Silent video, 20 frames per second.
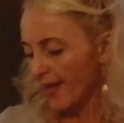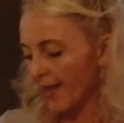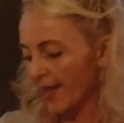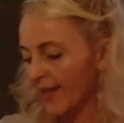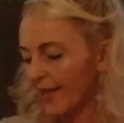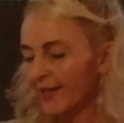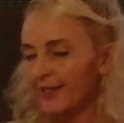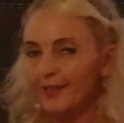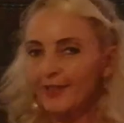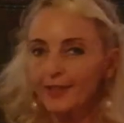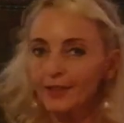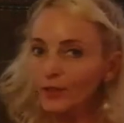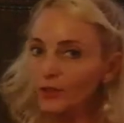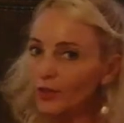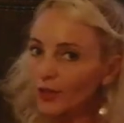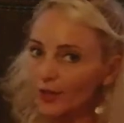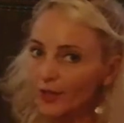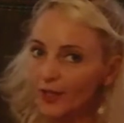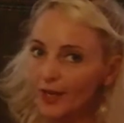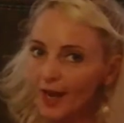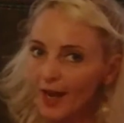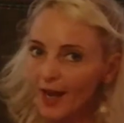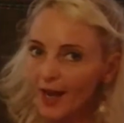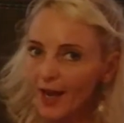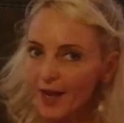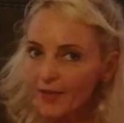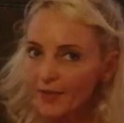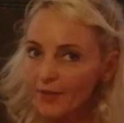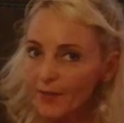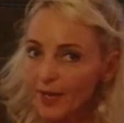And look, I
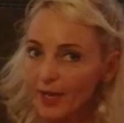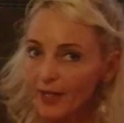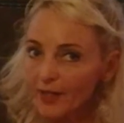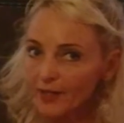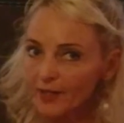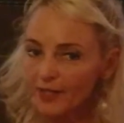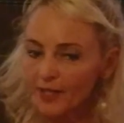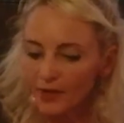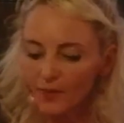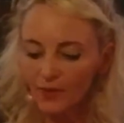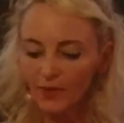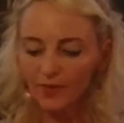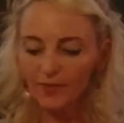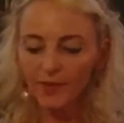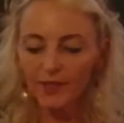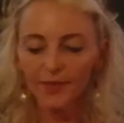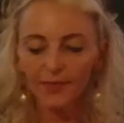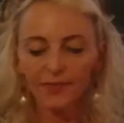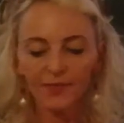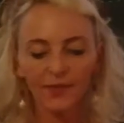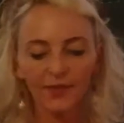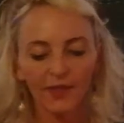have a bag to take with me